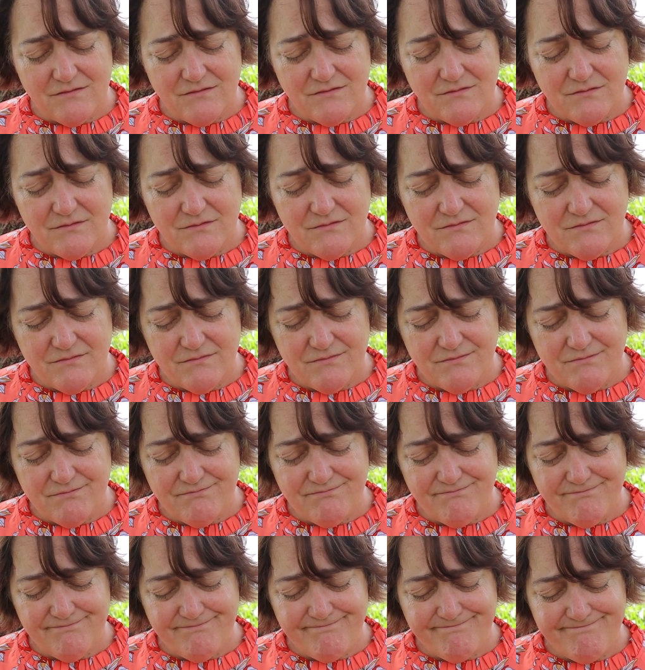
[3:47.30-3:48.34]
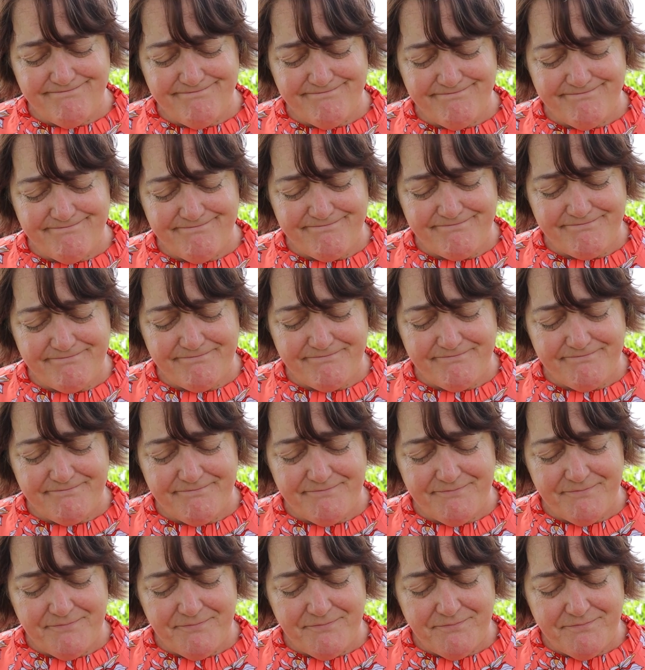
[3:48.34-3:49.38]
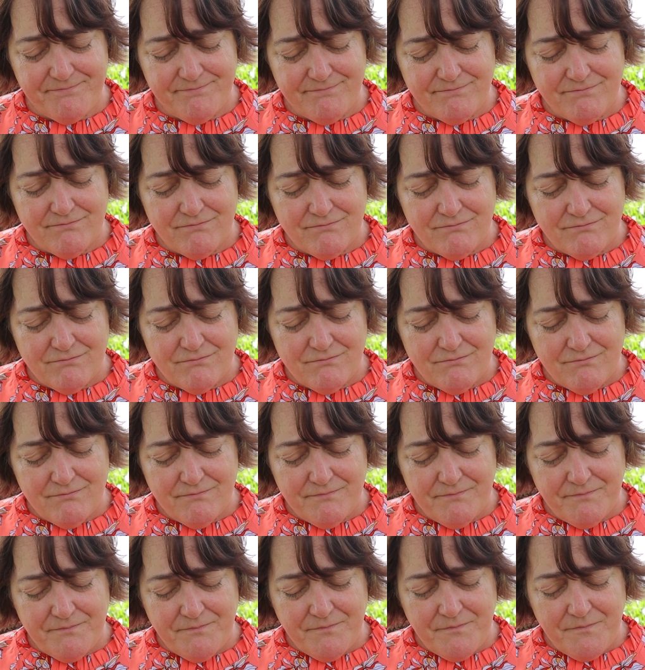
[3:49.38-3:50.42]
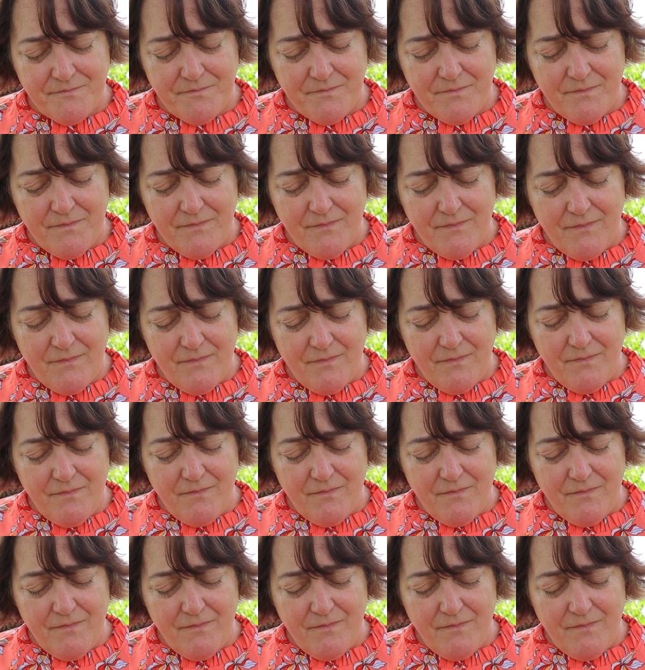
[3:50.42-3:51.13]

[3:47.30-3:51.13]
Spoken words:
(no one is talking)